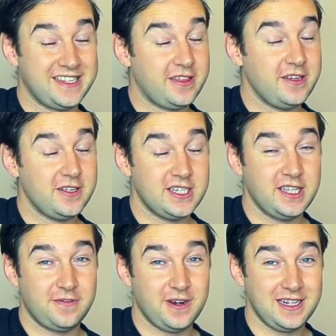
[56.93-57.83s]
the
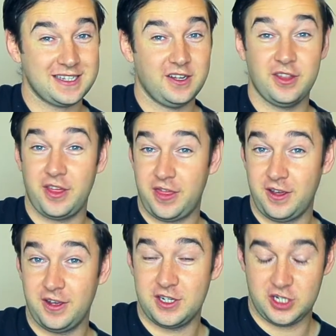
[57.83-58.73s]
13th fret on the
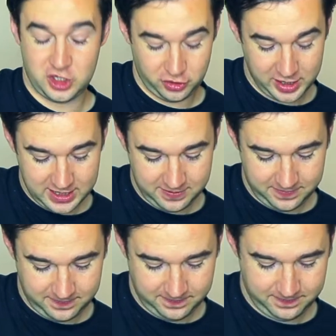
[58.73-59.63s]
3rd string,
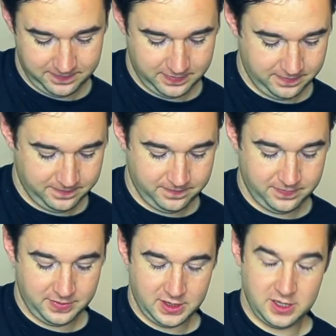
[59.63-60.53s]

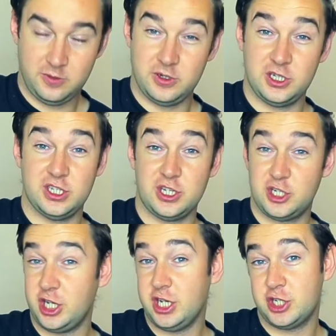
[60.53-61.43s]
which is a
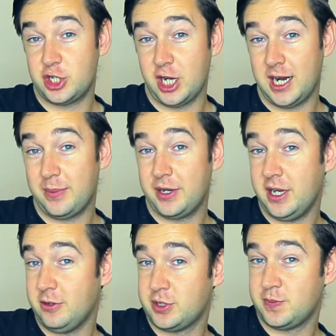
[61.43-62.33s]
G sharp
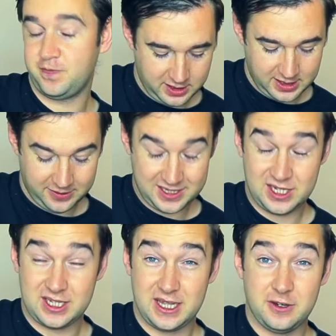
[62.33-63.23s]
note. Now, as I
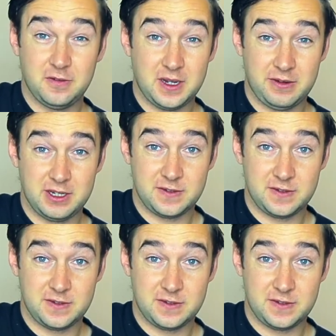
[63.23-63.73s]
said, there are various